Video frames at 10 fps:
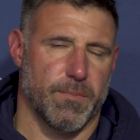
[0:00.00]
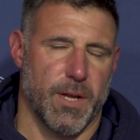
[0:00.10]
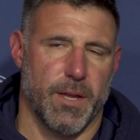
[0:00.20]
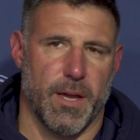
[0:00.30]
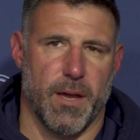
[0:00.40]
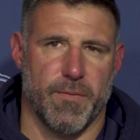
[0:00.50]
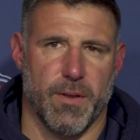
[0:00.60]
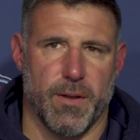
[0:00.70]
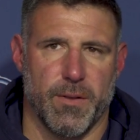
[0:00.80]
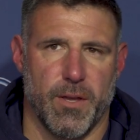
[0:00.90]
Now you have
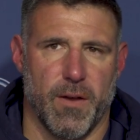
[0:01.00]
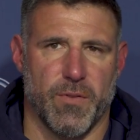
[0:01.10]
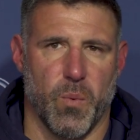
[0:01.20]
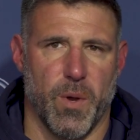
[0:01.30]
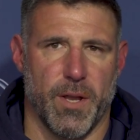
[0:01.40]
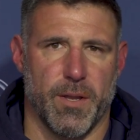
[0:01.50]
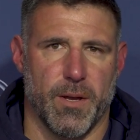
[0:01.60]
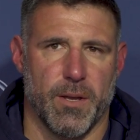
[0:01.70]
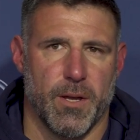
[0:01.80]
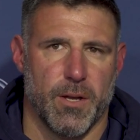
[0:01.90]
to you have to win
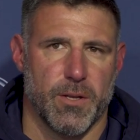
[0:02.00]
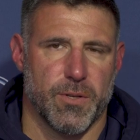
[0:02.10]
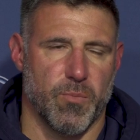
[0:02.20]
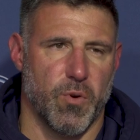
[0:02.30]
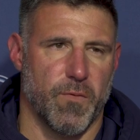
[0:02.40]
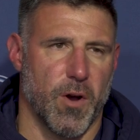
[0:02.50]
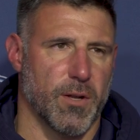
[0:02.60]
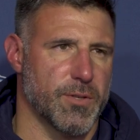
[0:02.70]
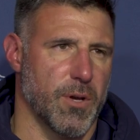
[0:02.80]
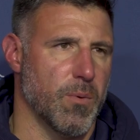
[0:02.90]
to to move
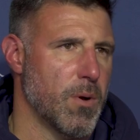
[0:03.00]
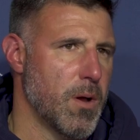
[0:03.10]
on. So,